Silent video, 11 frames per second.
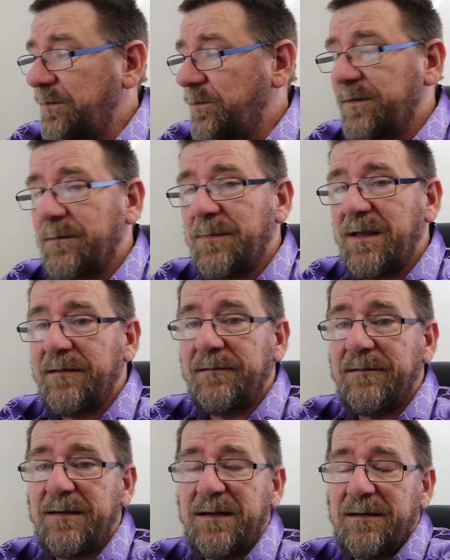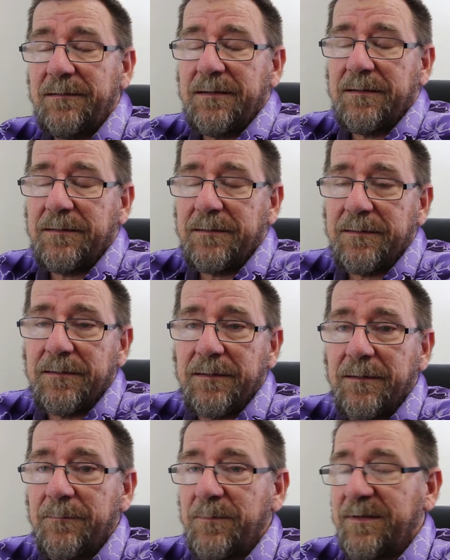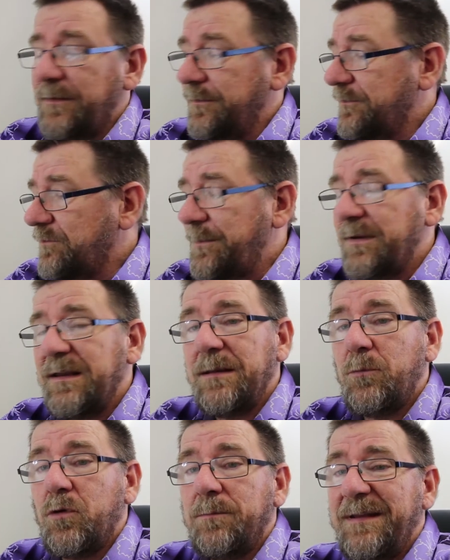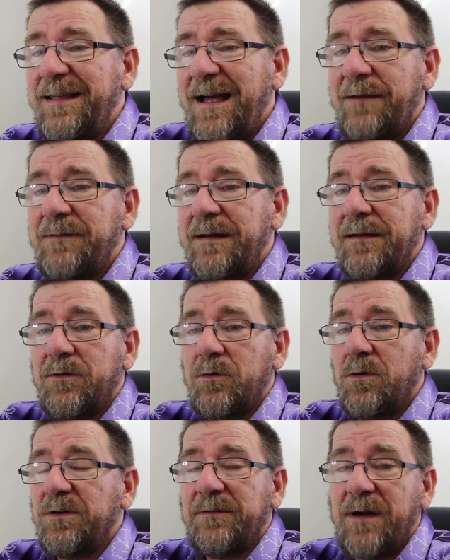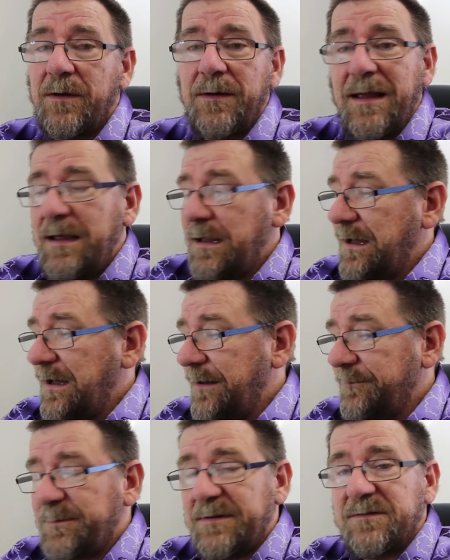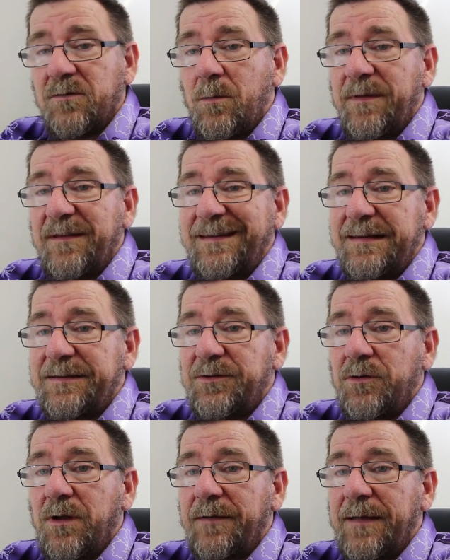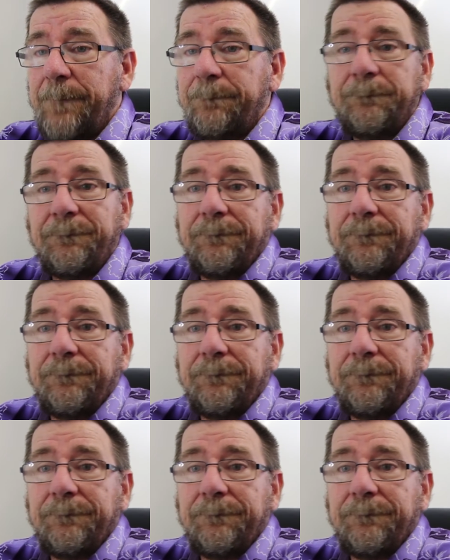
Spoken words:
with them, and you know, with a crappy keyboard. But they are fun to do on your own, especially if you've got one that's easy to do like that.